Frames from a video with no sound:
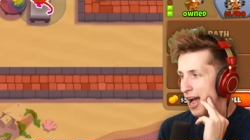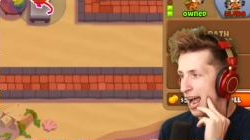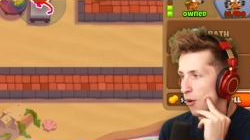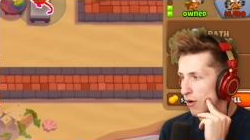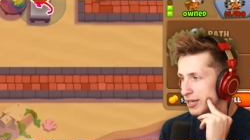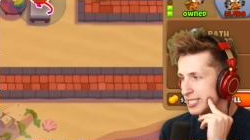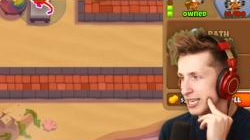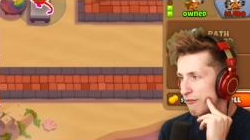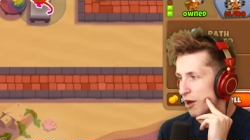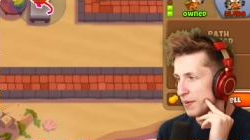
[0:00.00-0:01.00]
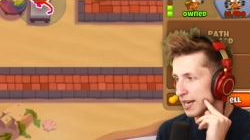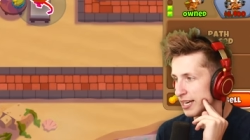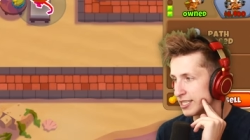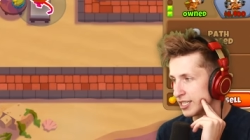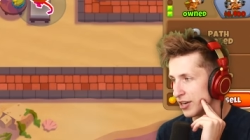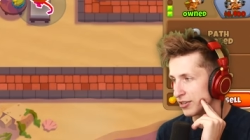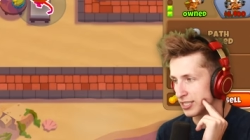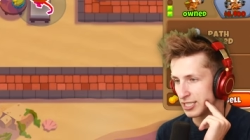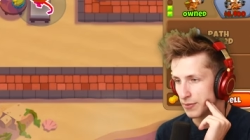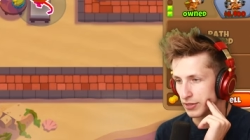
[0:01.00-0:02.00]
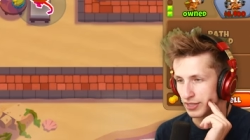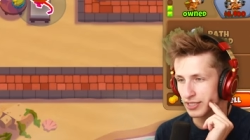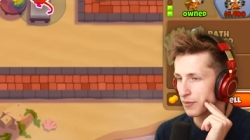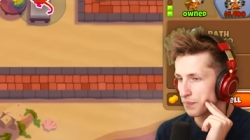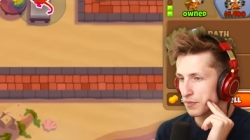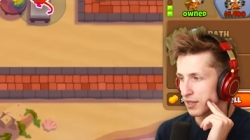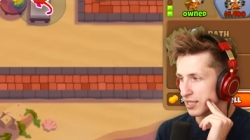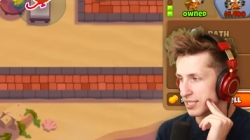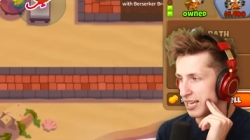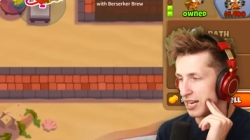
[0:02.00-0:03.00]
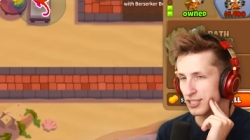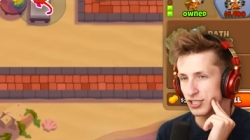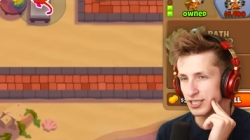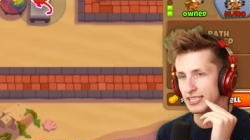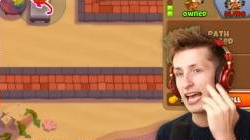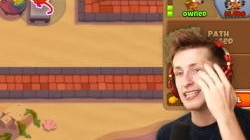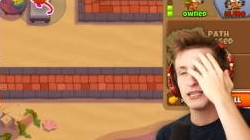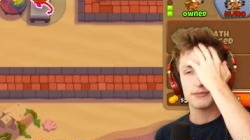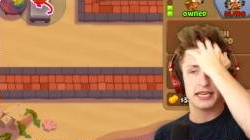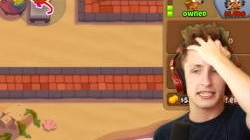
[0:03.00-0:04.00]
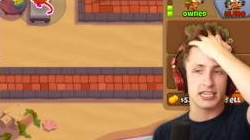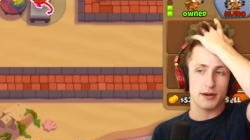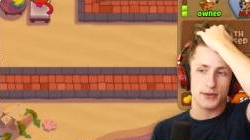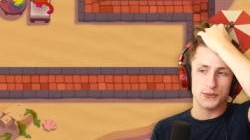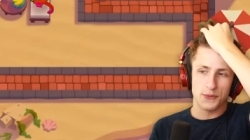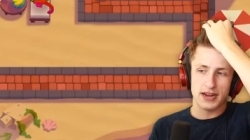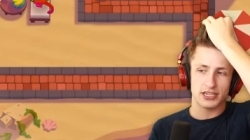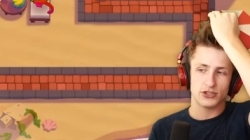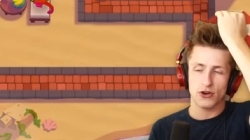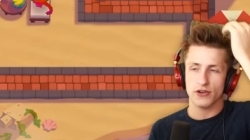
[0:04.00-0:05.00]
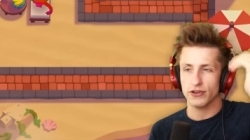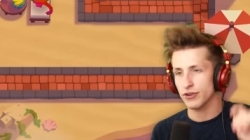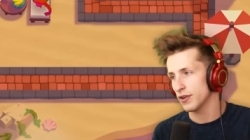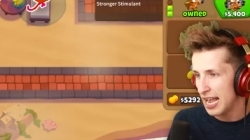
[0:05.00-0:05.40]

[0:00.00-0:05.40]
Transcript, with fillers: I want to save up and get gunner stimulant because that just that seems like it's gonna be way stronger.